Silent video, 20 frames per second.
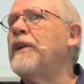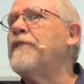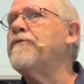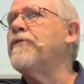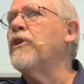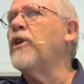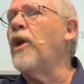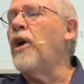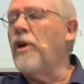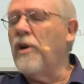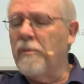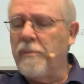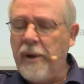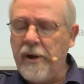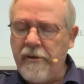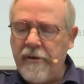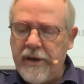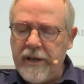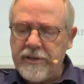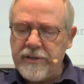for long
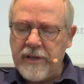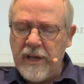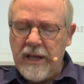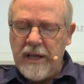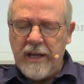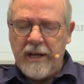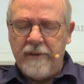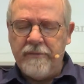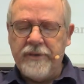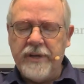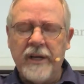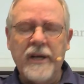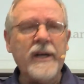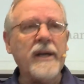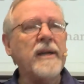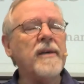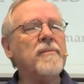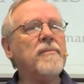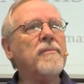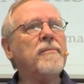periods of
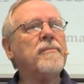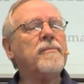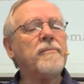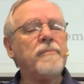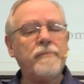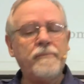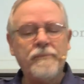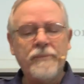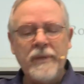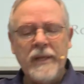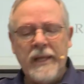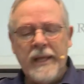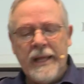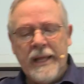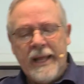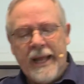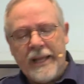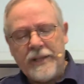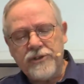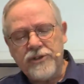time.
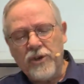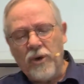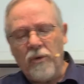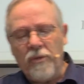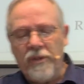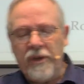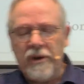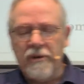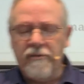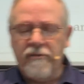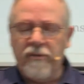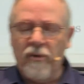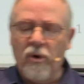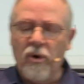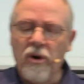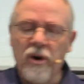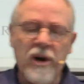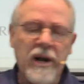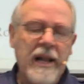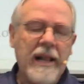And so,
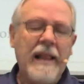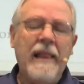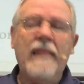therefore,